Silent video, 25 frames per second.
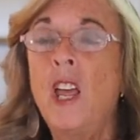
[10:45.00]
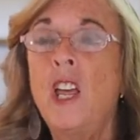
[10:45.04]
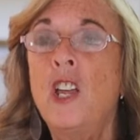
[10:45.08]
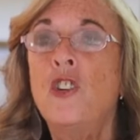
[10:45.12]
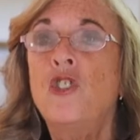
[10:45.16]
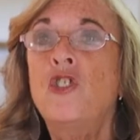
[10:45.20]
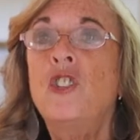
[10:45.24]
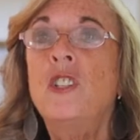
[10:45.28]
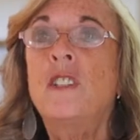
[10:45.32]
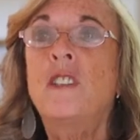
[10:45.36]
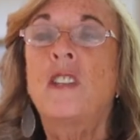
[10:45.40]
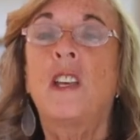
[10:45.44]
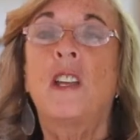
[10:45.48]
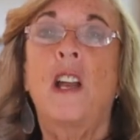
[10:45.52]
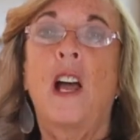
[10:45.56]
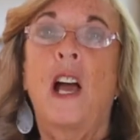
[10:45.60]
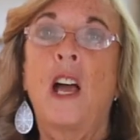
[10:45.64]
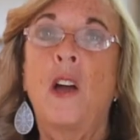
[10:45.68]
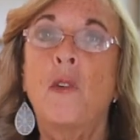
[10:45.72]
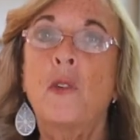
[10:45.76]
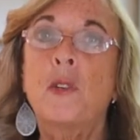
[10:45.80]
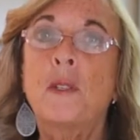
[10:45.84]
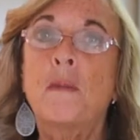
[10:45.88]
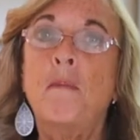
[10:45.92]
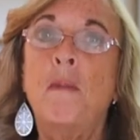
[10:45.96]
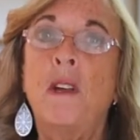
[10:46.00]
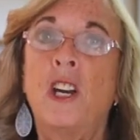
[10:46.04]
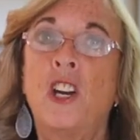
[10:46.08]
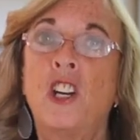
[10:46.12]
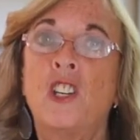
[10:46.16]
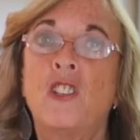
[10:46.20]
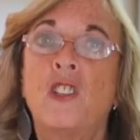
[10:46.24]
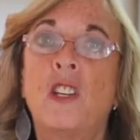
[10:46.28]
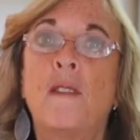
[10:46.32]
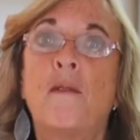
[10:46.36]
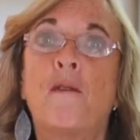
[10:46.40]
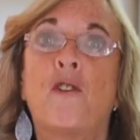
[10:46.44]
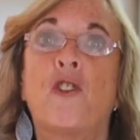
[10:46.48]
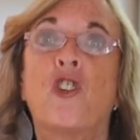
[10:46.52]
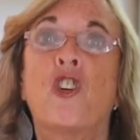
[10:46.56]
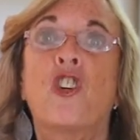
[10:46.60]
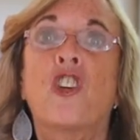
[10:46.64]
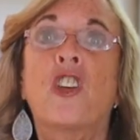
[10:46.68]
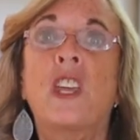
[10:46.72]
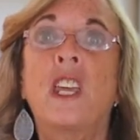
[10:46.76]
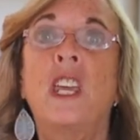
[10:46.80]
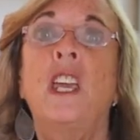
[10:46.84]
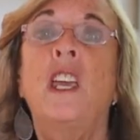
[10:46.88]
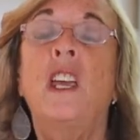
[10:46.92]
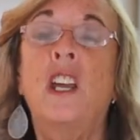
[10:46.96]
She said, I was married to him for
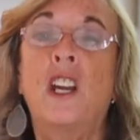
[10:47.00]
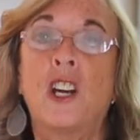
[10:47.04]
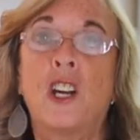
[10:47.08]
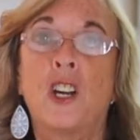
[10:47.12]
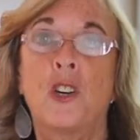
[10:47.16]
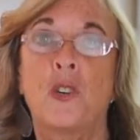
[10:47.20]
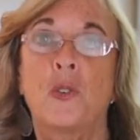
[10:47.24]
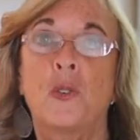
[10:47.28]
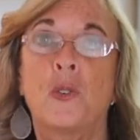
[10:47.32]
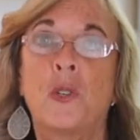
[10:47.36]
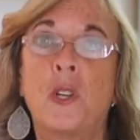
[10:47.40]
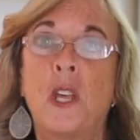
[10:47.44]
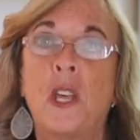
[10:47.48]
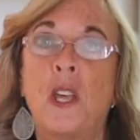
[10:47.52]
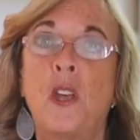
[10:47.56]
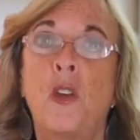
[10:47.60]
years